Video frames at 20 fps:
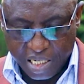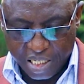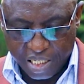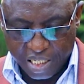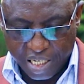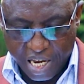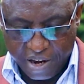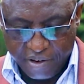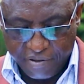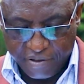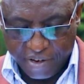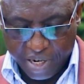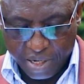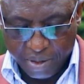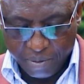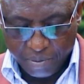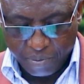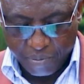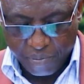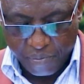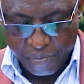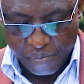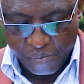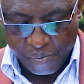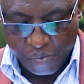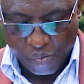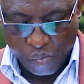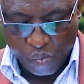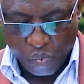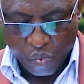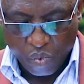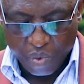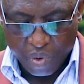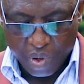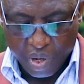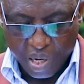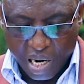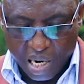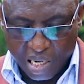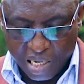is given,
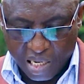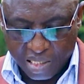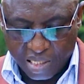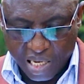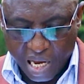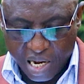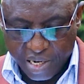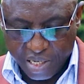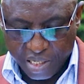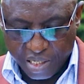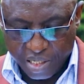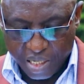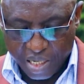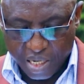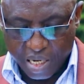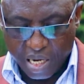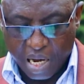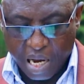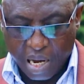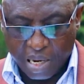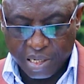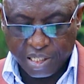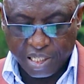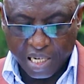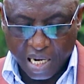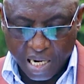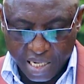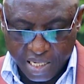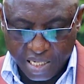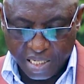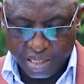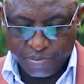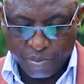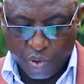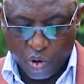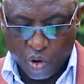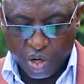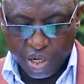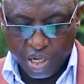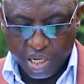and a child is
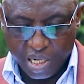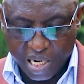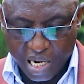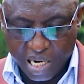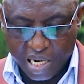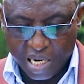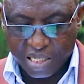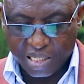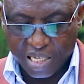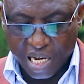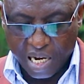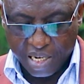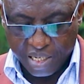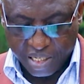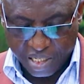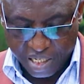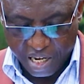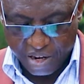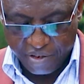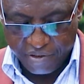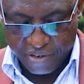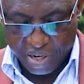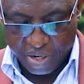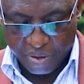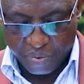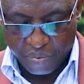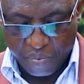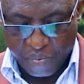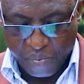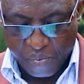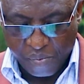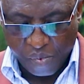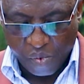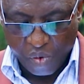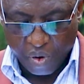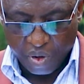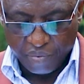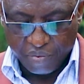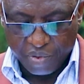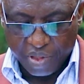born, and a son is given.
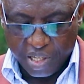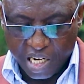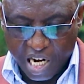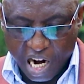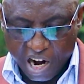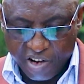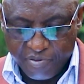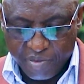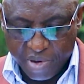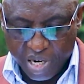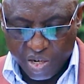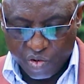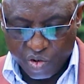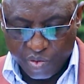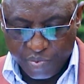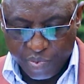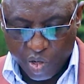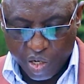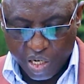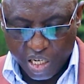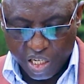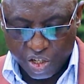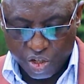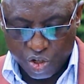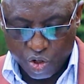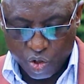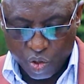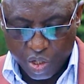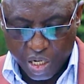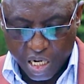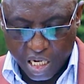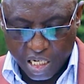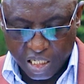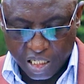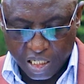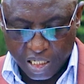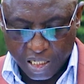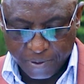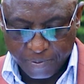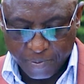The government will be on his
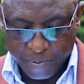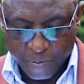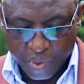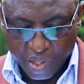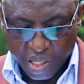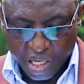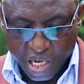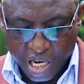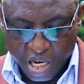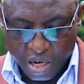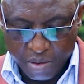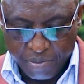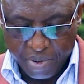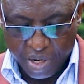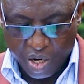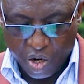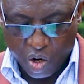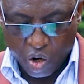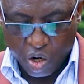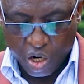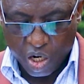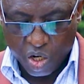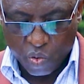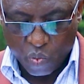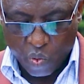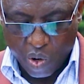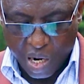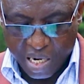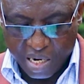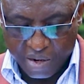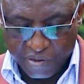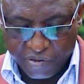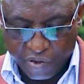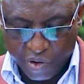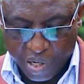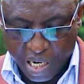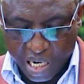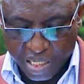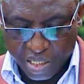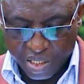shoulders. He'll be called
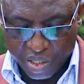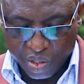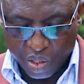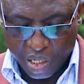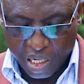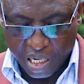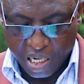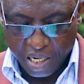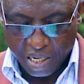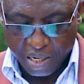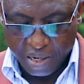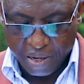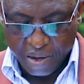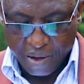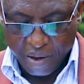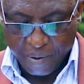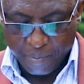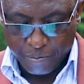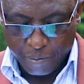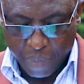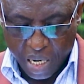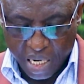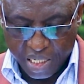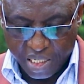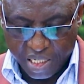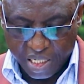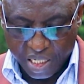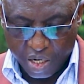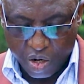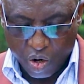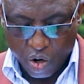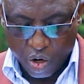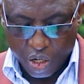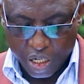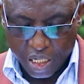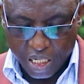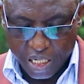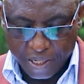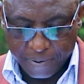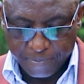Wonderful Counselor, Mighty
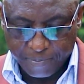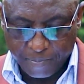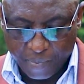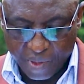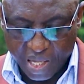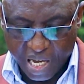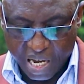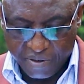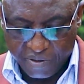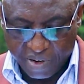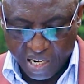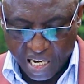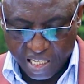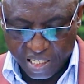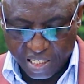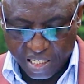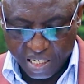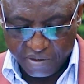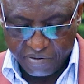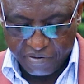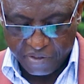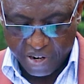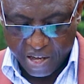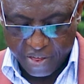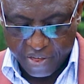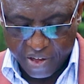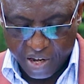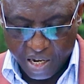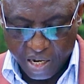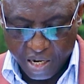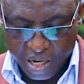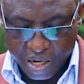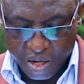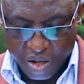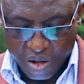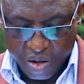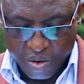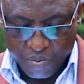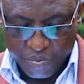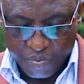God, Everlasting Father,
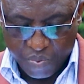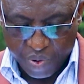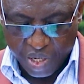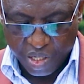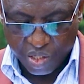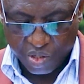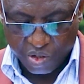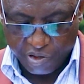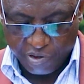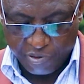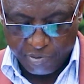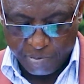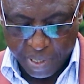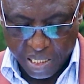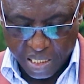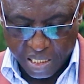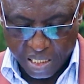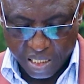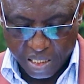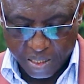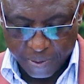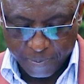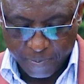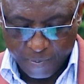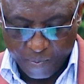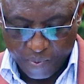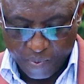Prince of Peace.